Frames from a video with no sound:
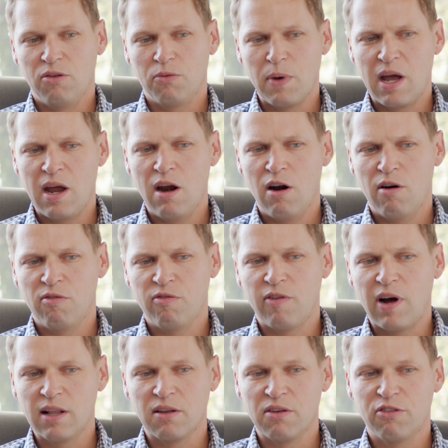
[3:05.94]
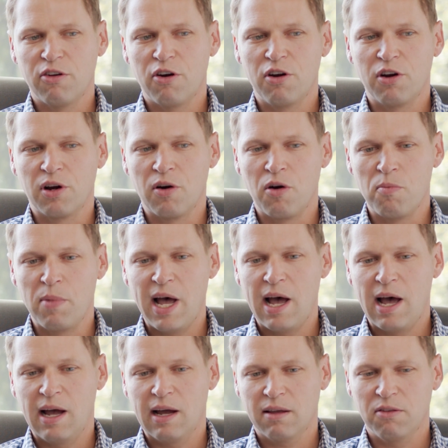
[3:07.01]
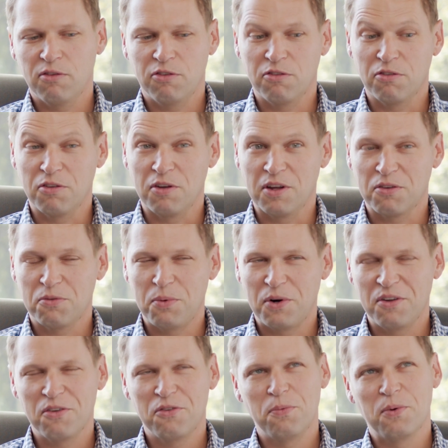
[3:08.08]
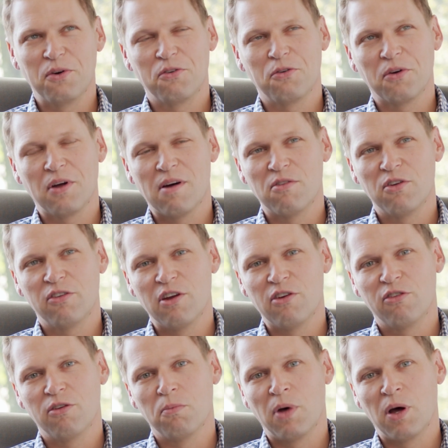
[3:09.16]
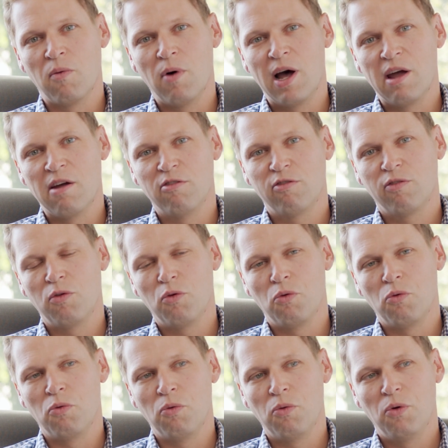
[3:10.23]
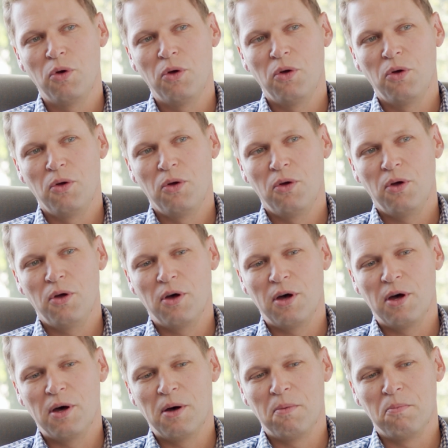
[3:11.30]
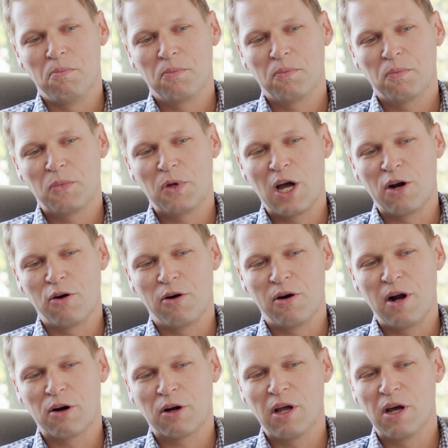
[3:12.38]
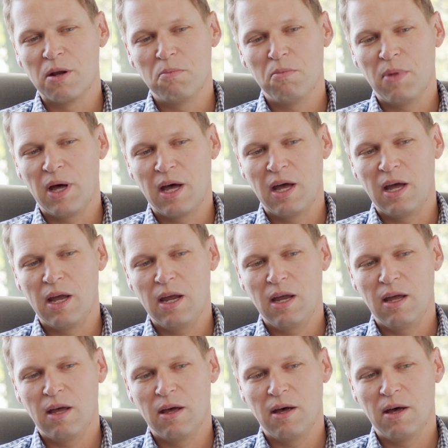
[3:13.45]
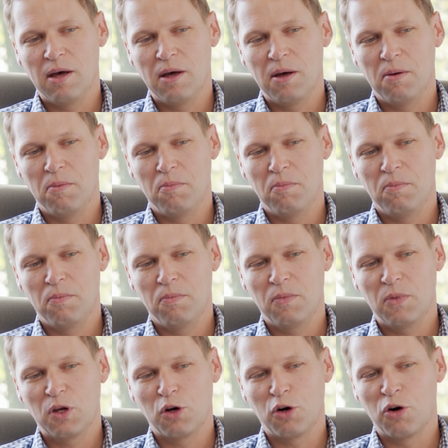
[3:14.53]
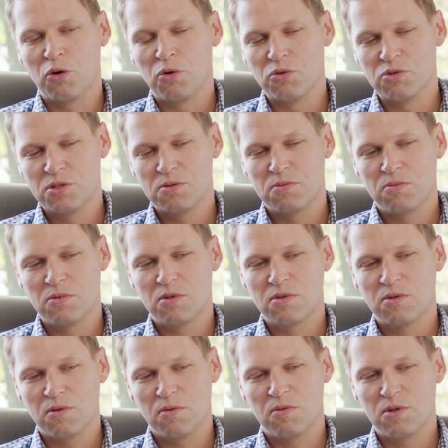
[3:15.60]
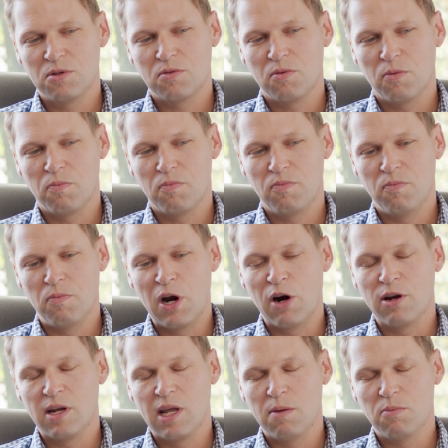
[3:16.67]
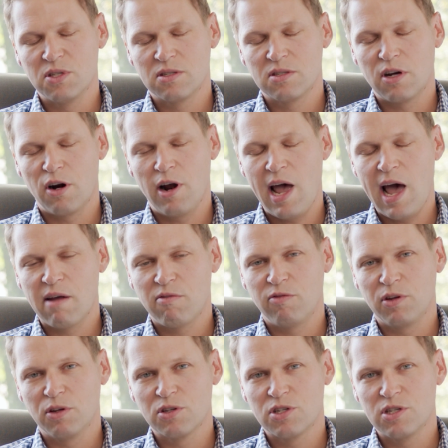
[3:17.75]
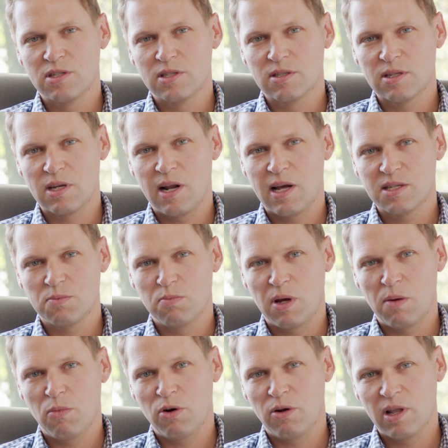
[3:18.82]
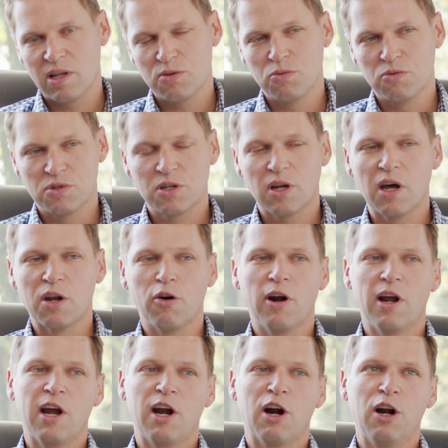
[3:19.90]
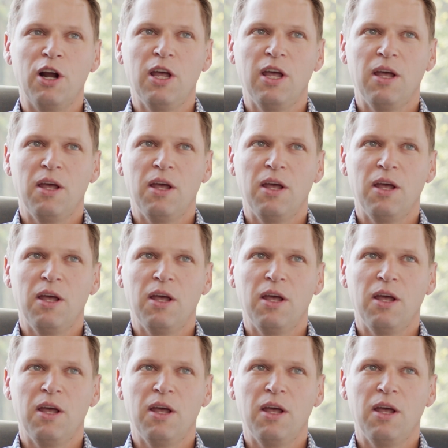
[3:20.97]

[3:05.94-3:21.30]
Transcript: As my hair finally started to grow back, this is the next part of the spiritual conversation. My wife, who got her hair cut by a girl who's, her married name is Sarah Hatfield. She's a Xenos member, and that's who's cutting her hair.